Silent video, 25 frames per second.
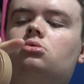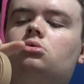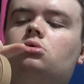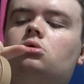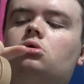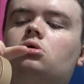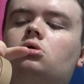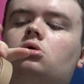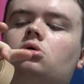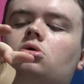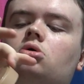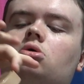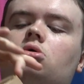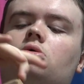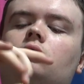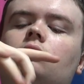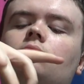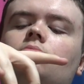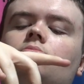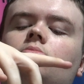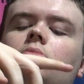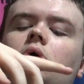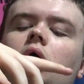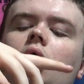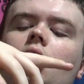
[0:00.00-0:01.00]

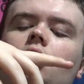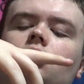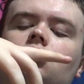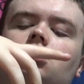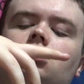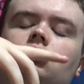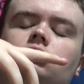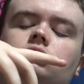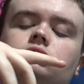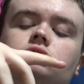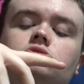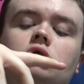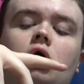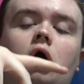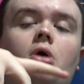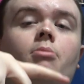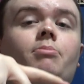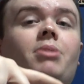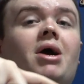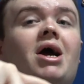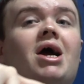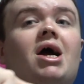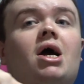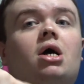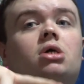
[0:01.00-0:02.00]
Um, and it's not
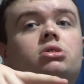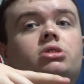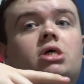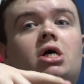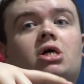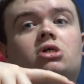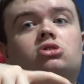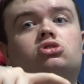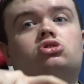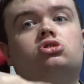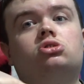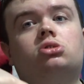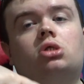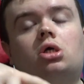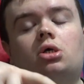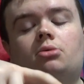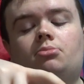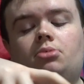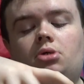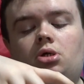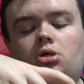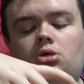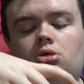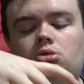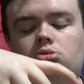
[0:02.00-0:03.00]
bad actually
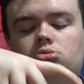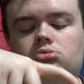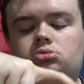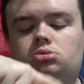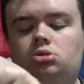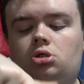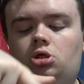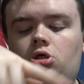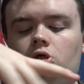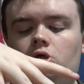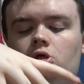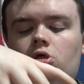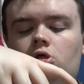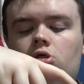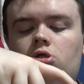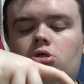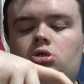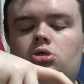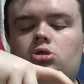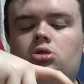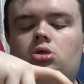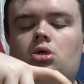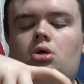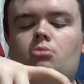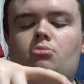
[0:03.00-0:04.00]
because,
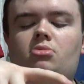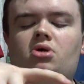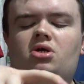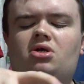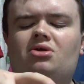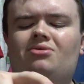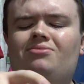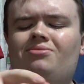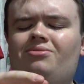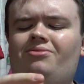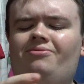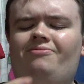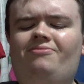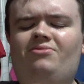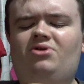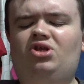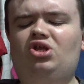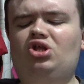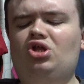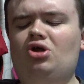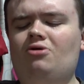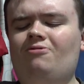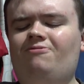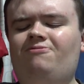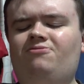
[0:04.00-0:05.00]
I mean, you
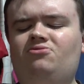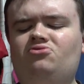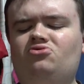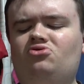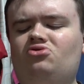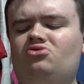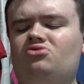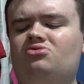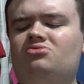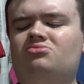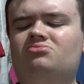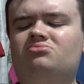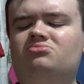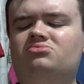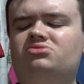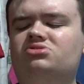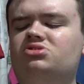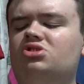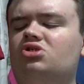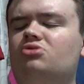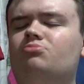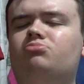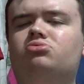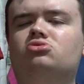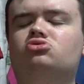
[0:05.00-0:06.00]
know for
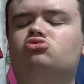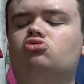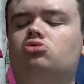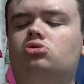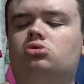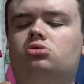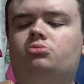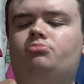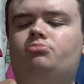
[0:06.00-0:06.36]
Superdrug